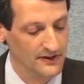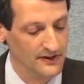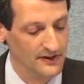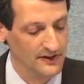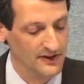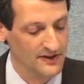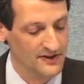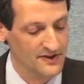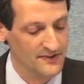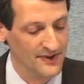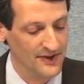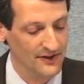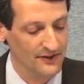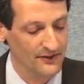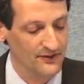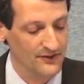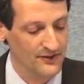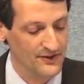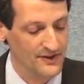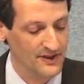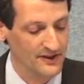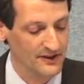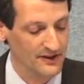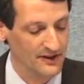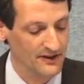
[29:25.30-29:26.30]
And it's about
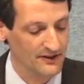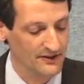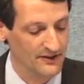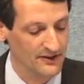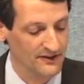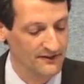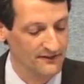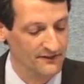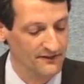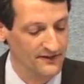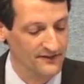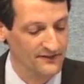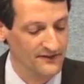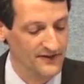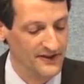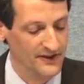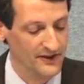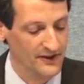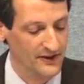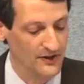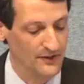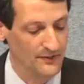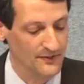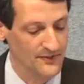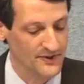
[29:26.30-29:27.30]
1,350
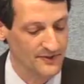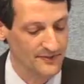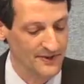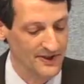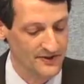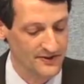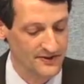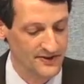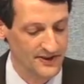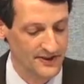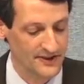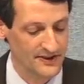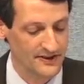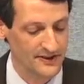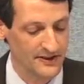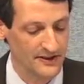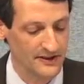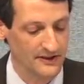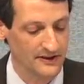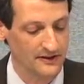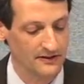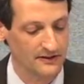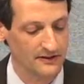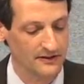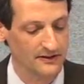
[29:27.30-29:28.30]
homes, about
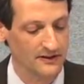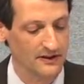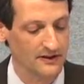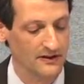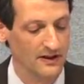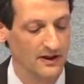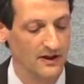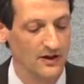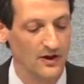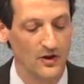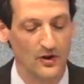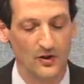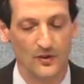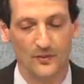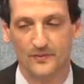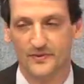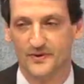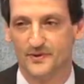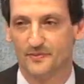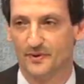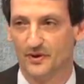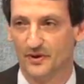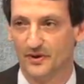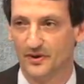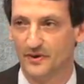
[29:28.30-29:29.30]
60 homes
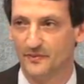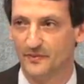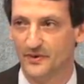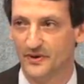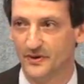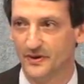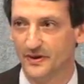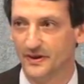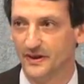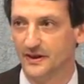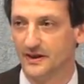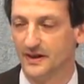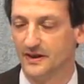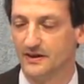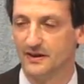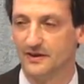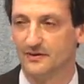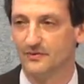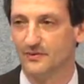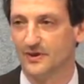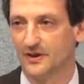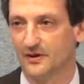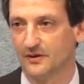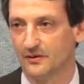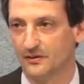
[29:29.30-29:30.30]
per community. And I think
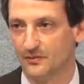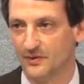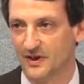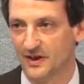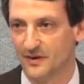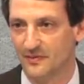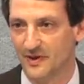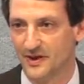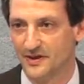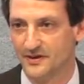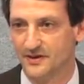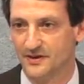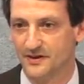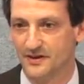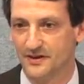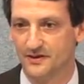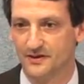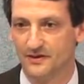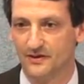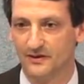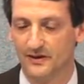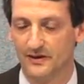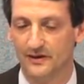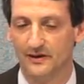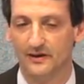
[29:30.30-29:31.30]
Rick mentioned this
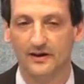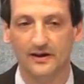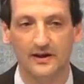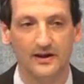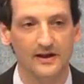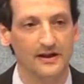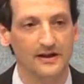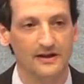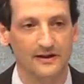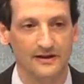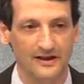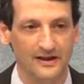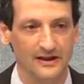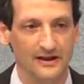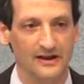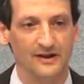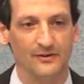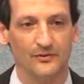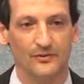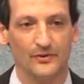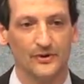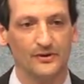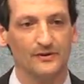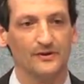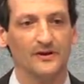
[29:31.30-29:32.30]
earlier.
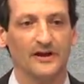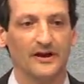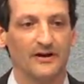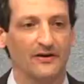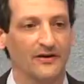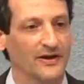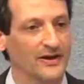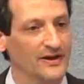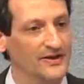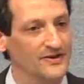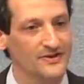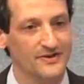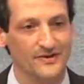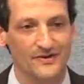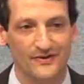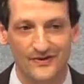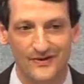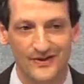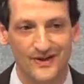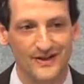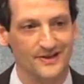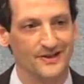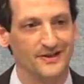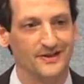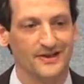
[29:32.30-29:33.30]
In rural areas,
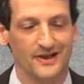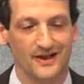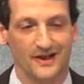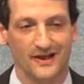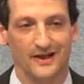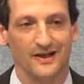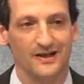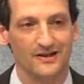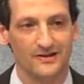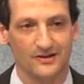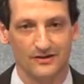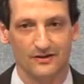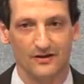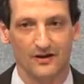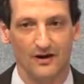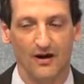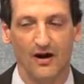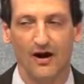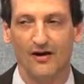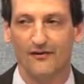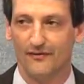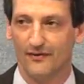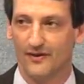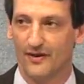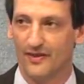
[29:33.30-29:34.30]
this is
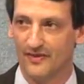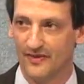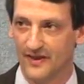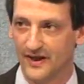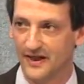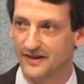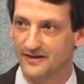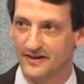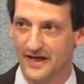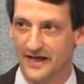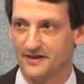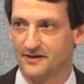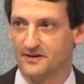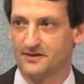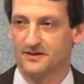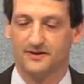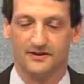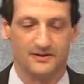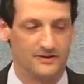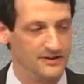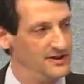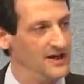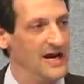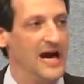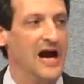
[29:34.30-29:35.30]
often the
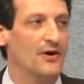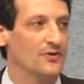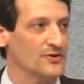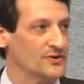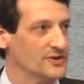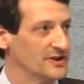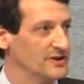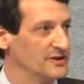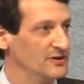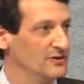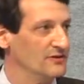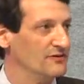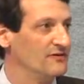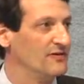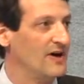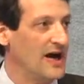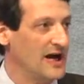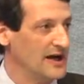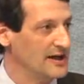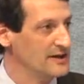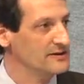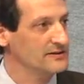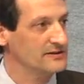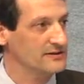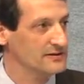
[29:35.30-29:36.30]
densest housing you'll
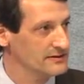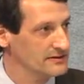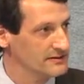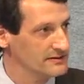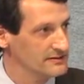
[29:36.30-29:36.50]
find,